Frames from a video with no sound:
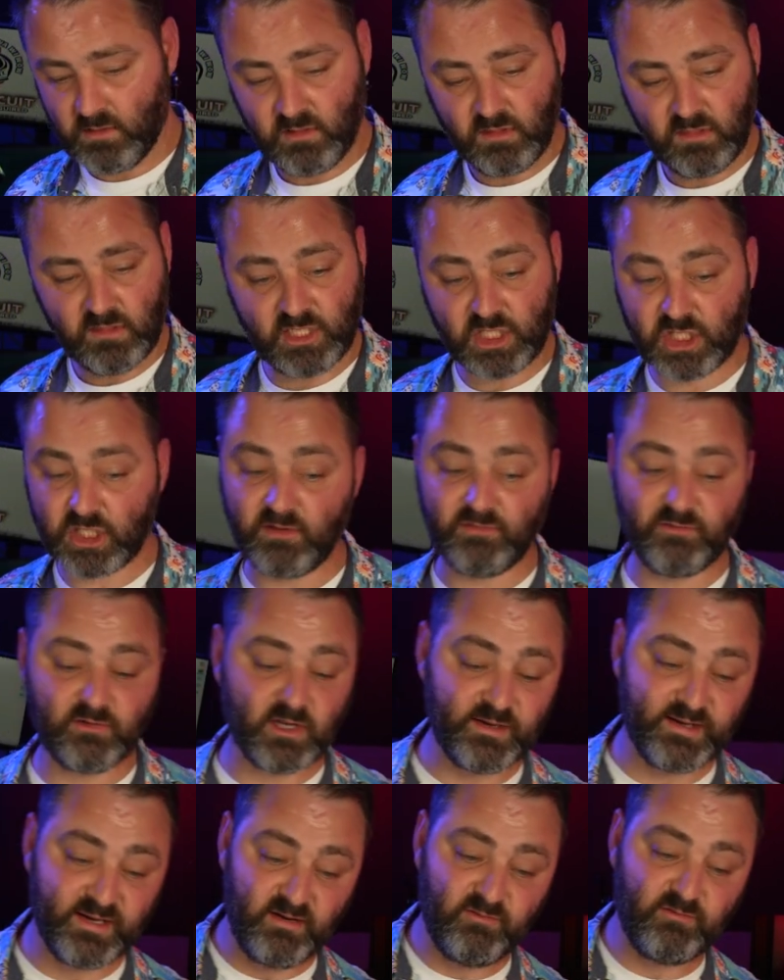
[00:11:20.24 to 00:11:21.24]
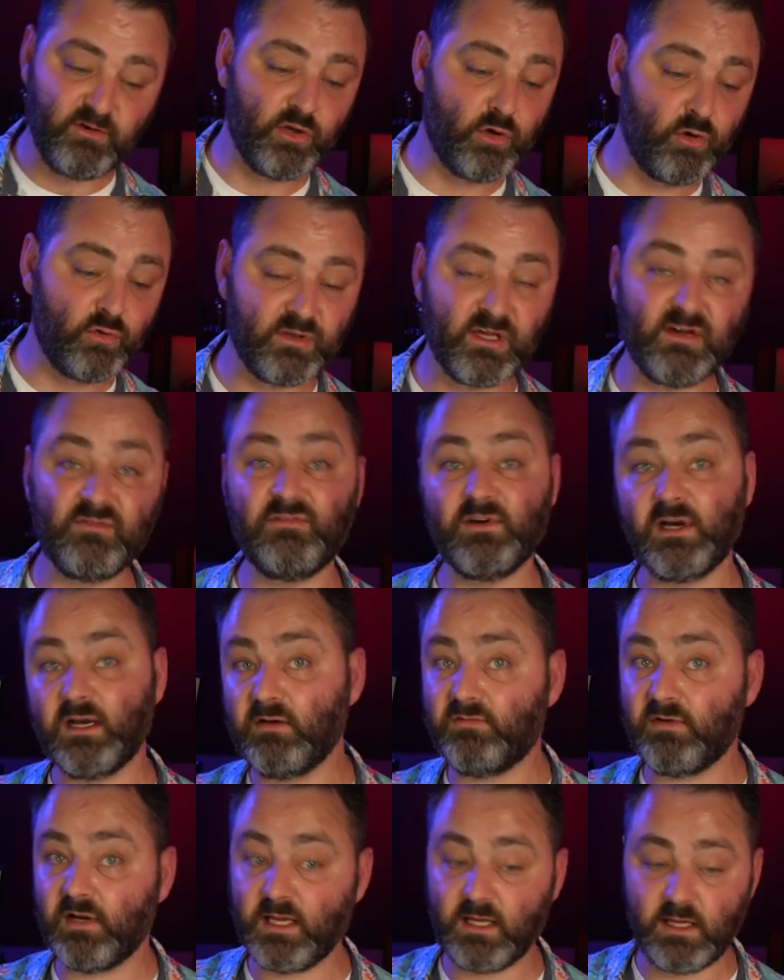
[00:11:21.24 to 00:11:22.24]
The shifters, even though they're very,
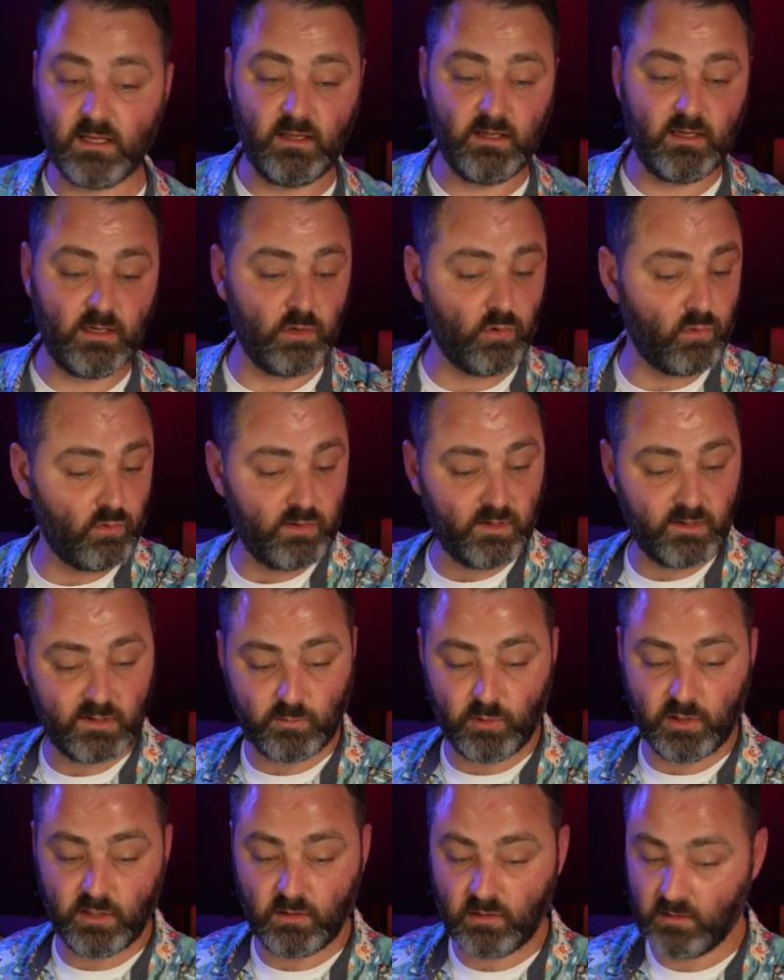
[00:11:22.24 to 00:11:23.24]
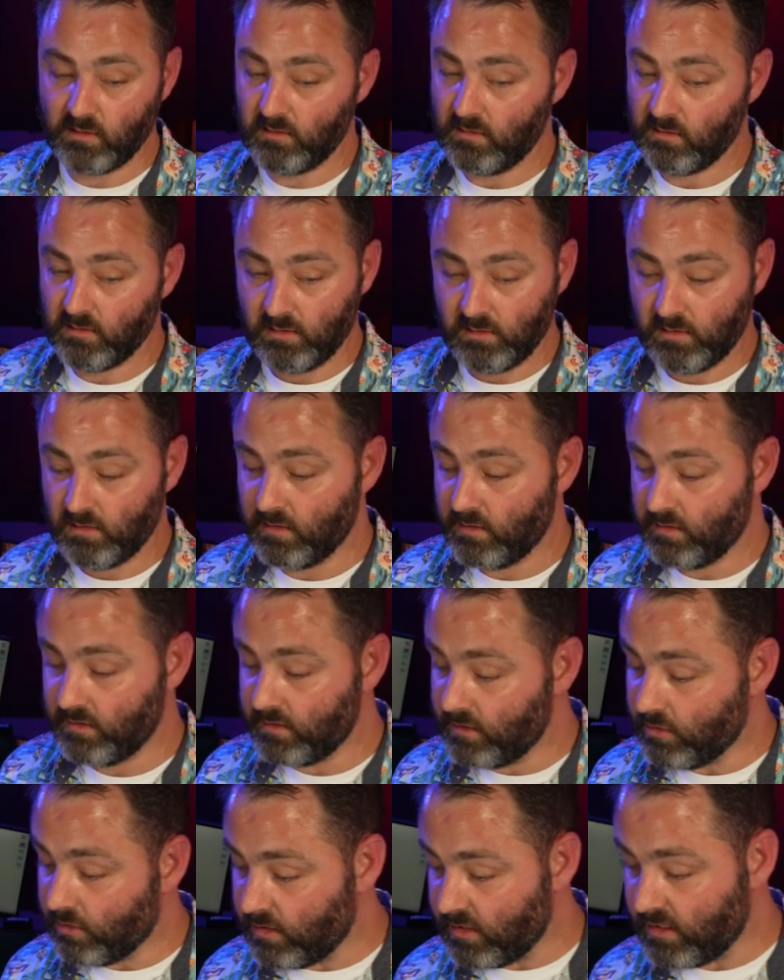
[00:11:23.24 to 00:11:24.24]
very clicky on this wheel, they
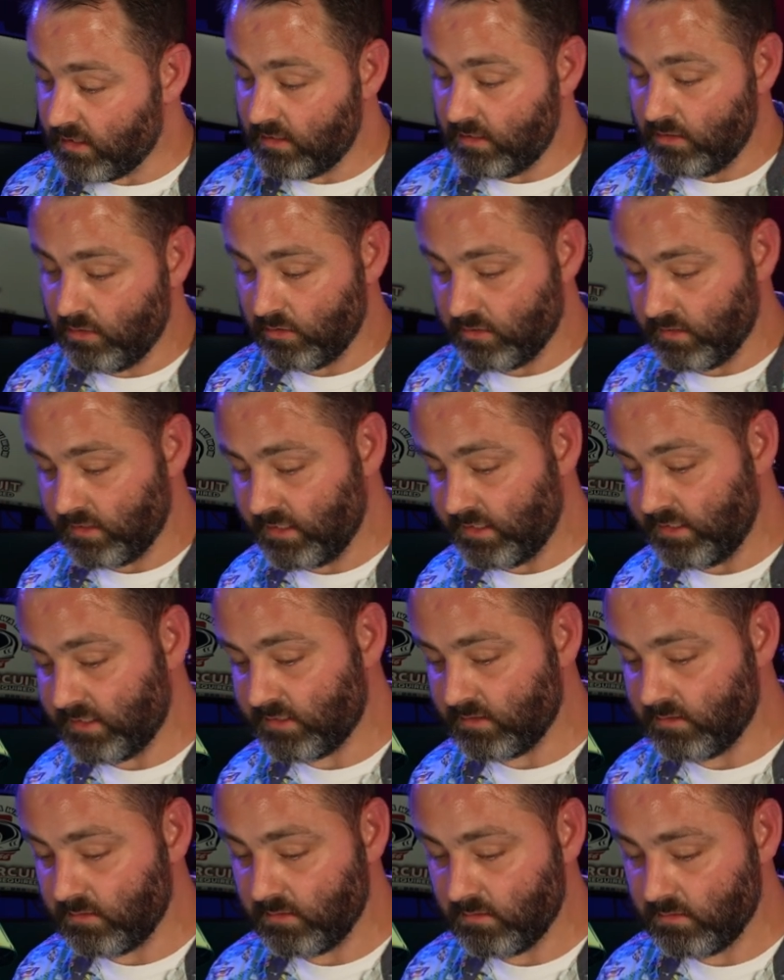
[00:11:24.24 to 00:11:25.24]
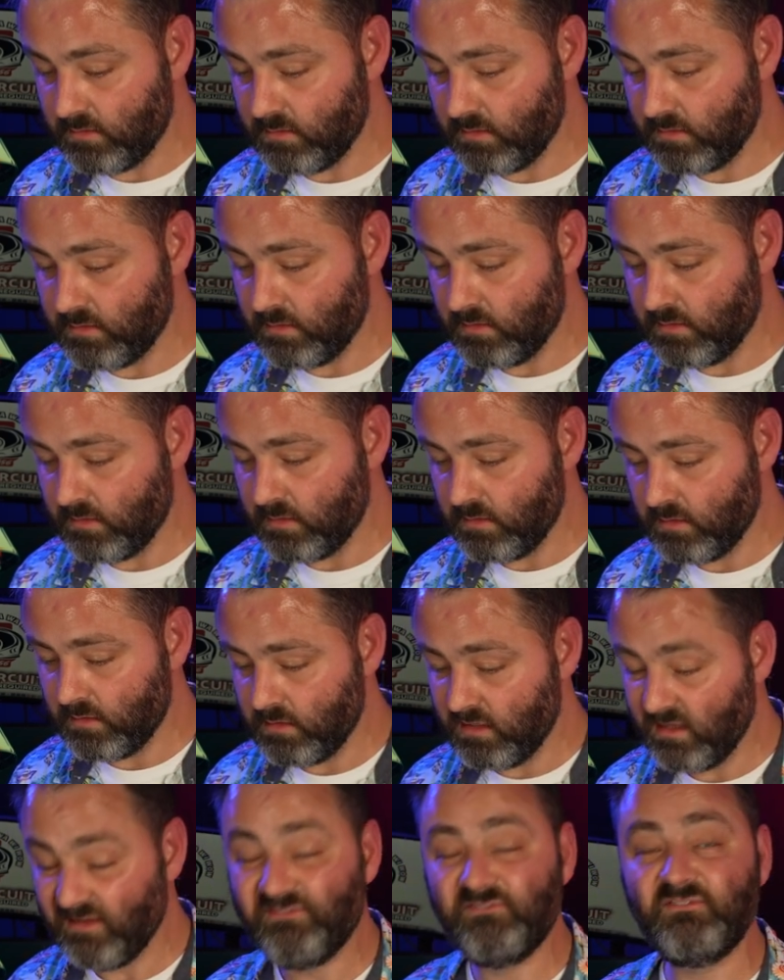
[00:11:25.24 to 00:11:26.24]
are a lot nicer
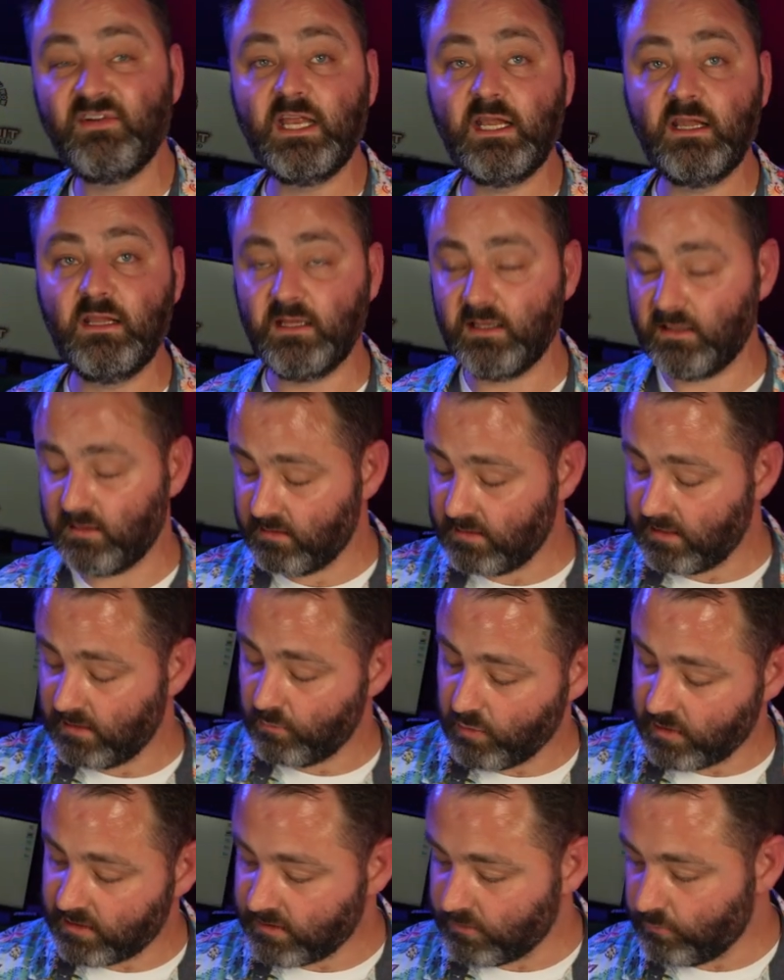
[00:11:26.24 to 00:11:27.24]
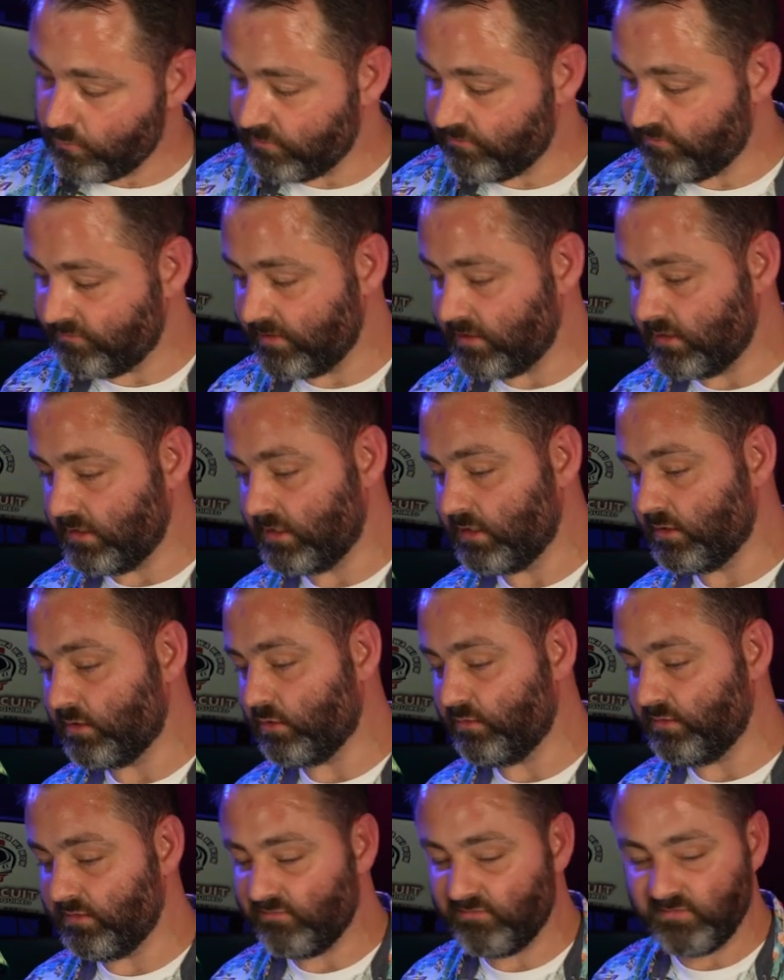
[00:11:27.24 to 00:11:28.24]
feeling than what I would feel here
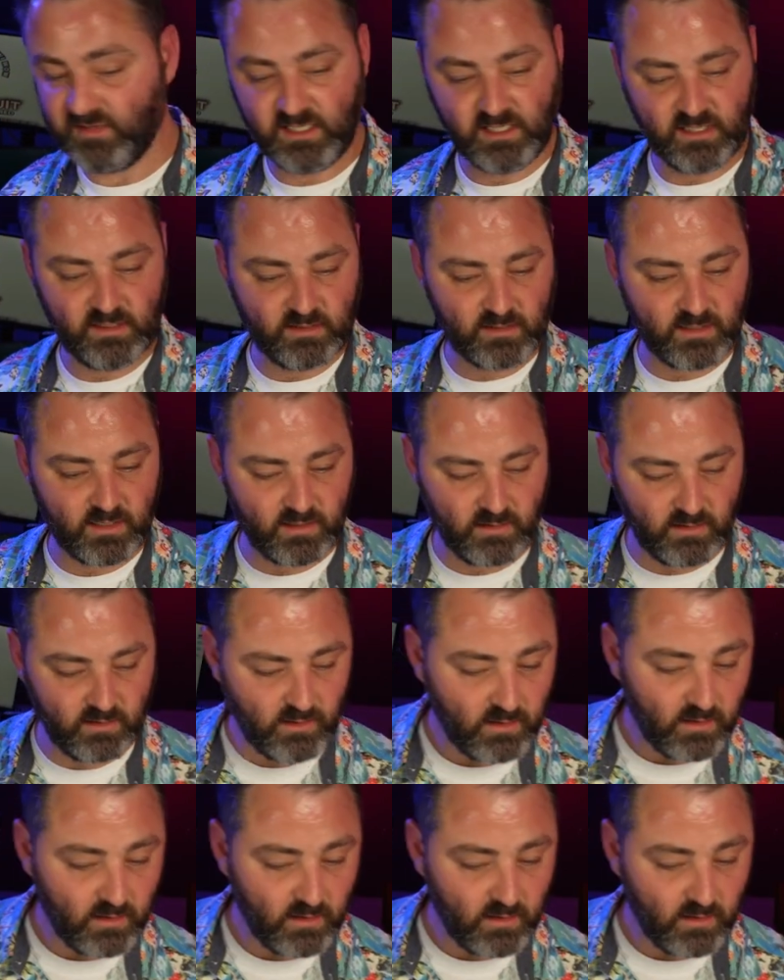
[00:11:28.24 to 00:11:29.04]
on the VD10.